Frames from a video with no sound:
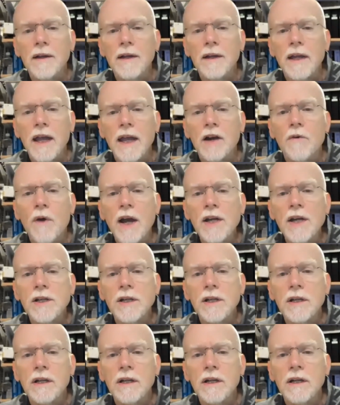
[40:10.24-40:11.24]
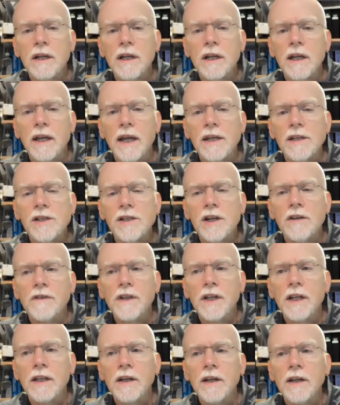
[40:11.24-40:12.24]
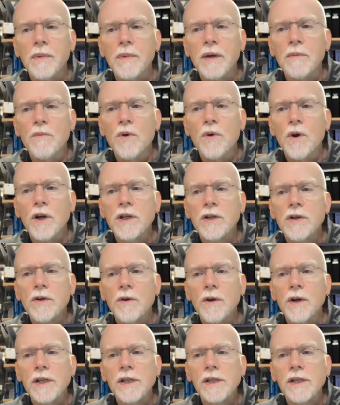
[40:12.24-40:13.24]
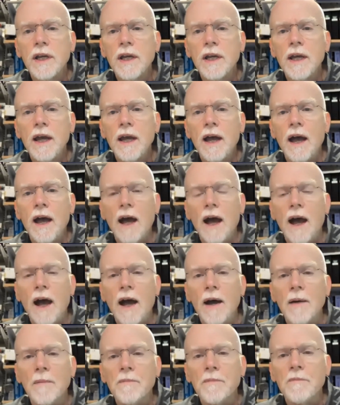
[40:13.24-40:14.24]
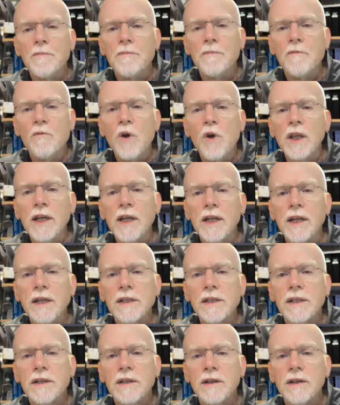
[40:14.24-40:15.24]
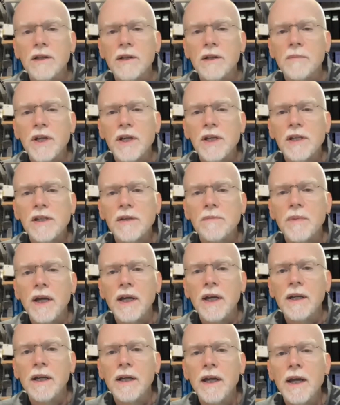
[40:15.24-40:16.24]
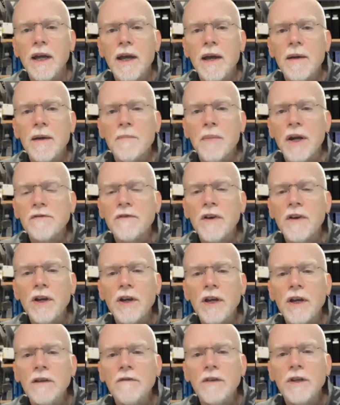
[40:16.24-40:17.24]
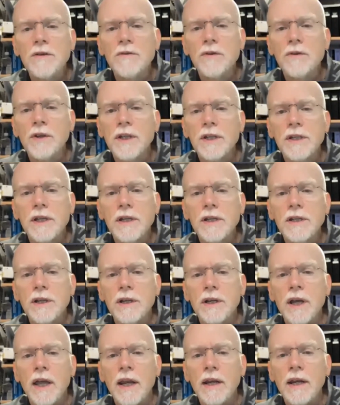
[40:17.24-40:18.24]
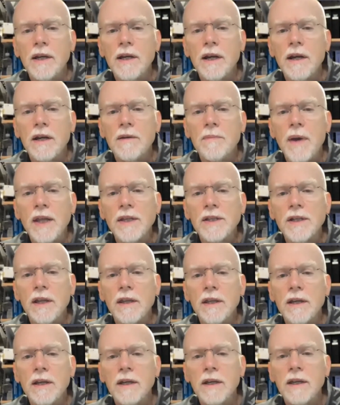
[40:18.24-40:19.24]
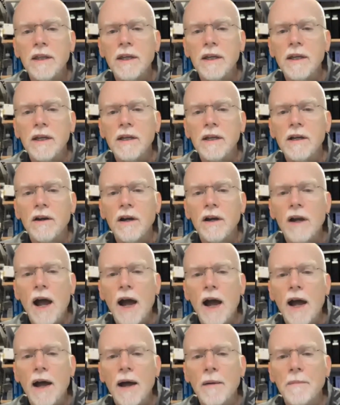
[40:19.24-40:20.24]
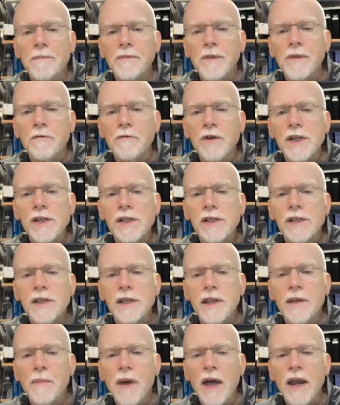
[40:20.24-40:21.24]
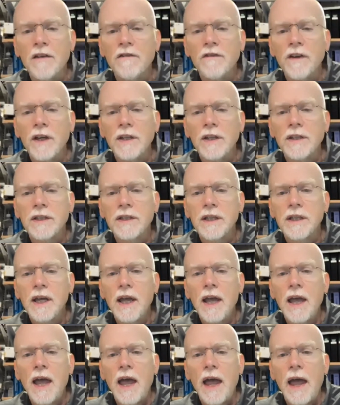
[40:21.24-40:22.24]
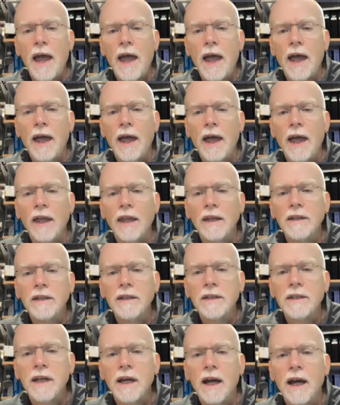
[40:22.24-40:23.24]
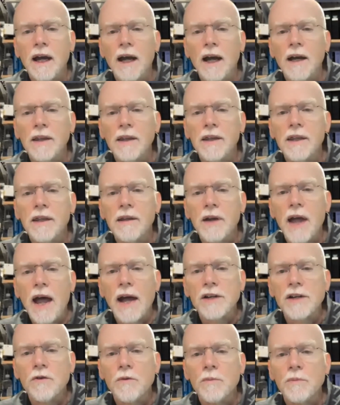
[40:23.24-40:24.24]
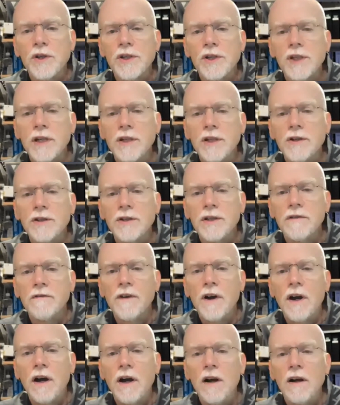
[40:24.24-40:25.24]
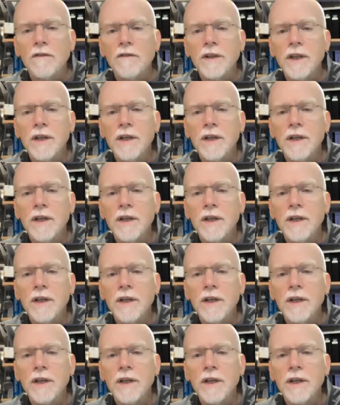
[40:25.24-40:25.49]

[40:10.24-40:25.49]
equation gets shifted a little bit more towards willingness to participate. But it's a very individual decision, and it depends on the risks and the benefits and the actual procedures involved.